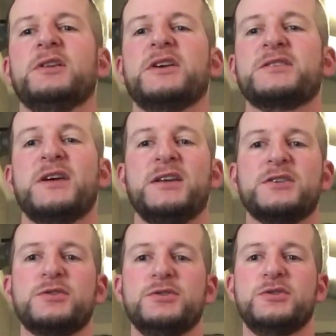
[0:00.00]
unless that
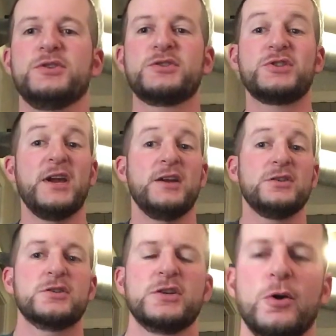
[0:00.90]
has just
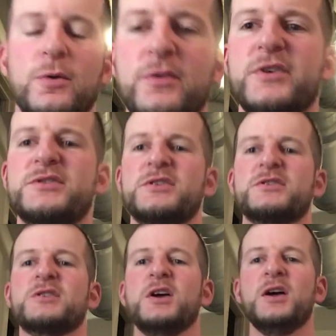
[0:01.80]
changed. So this
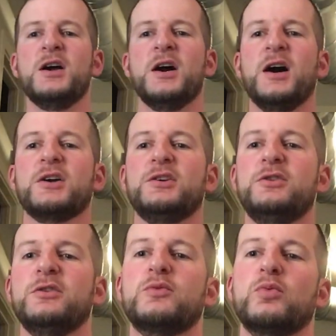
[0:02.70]
is a
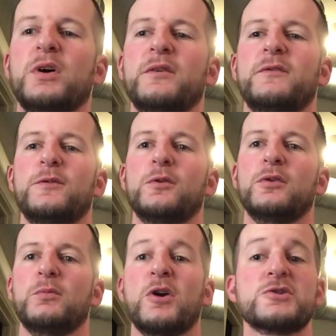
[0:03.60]
good one
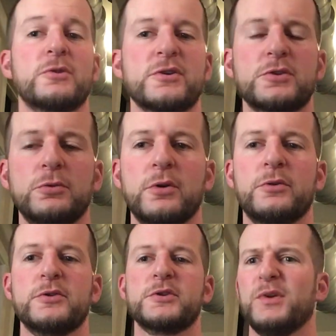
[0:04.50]
for martial arts school
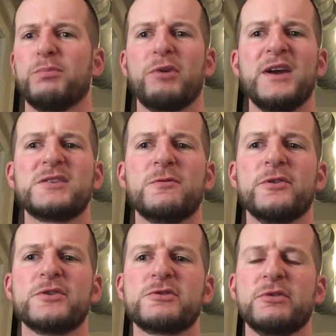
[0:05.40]
owners. The price for
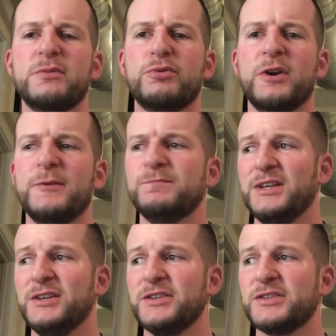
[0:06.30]
their screen print
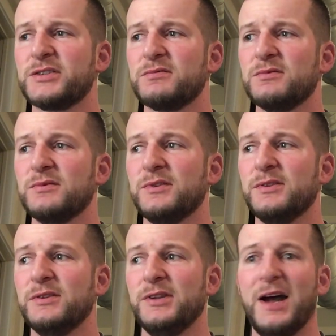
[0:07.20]
is
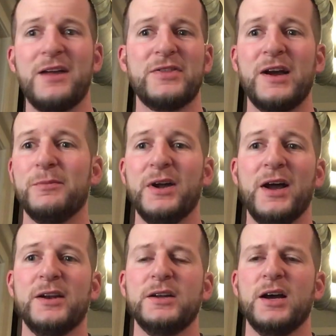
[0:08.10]
not that
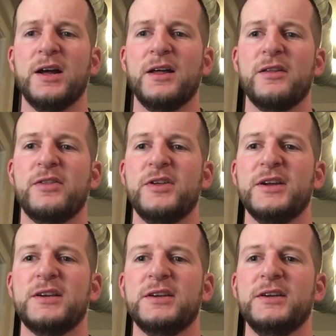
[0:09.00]
bad. I
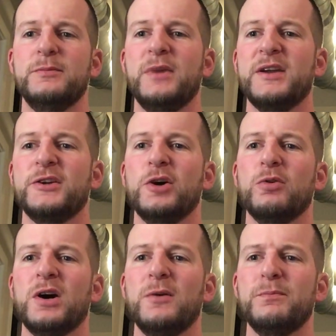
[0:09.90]
think it may go
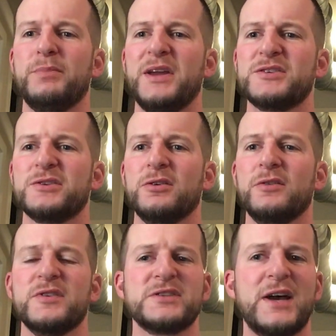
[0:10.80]
up based on
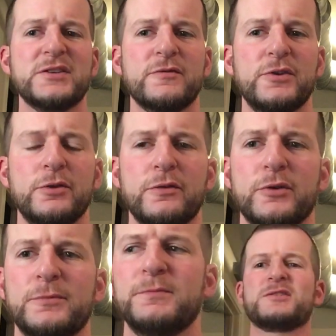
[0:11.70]
the size of the
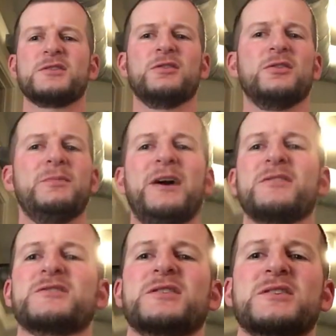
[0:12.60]
uniform. So about
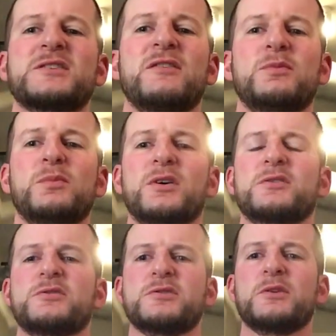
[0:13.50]

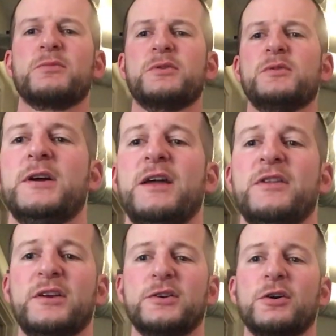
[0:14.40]
$6-7 or something, and
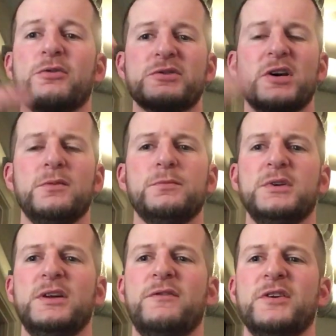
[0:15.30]
then goes up
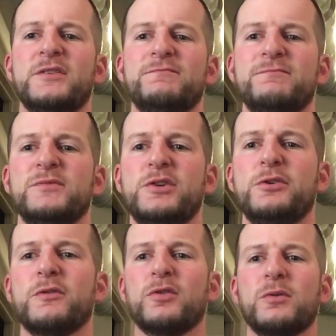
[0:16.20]
if the
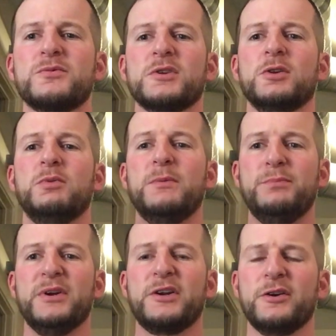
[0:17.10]
uniform's a little bit
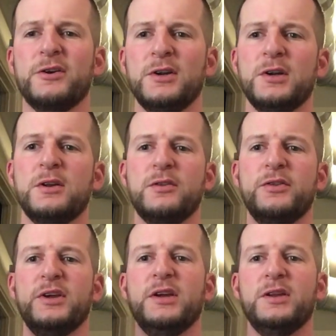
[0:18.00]
bigger,
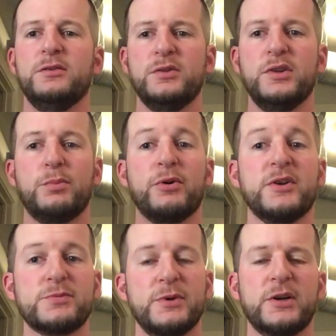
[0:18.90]
then the
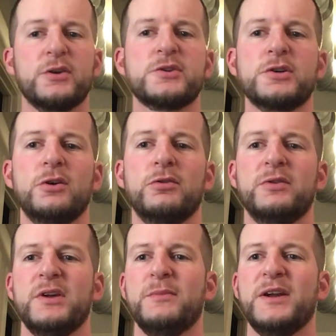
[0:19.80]
print's bigger, so
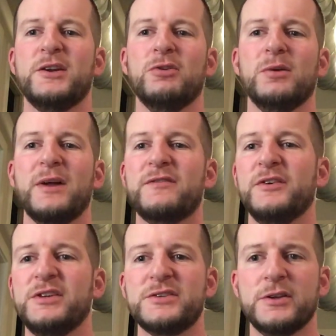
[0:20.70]
they may go up by
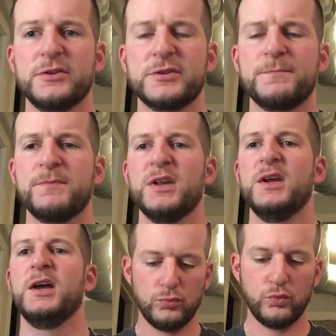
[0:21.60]
50 cents.
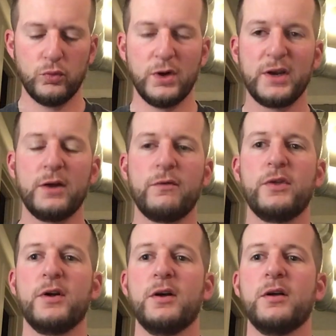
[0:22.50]
One of
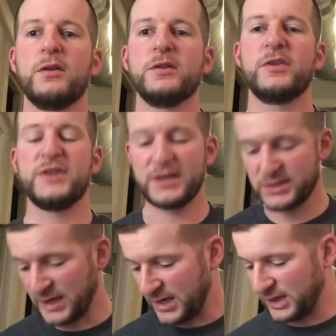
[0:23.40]
the things
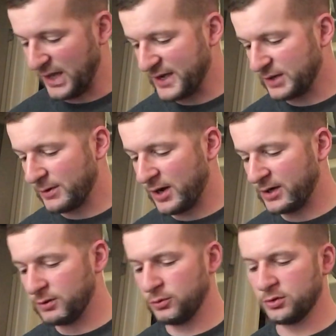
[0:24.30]
that I like about
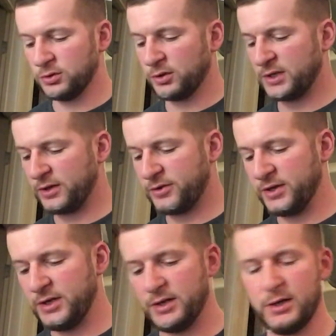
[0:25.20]
it, we'll look at
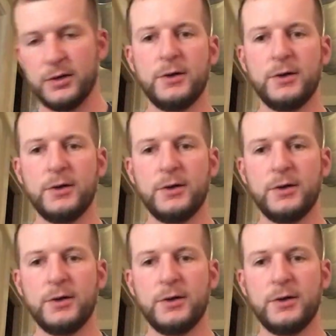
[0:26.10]
the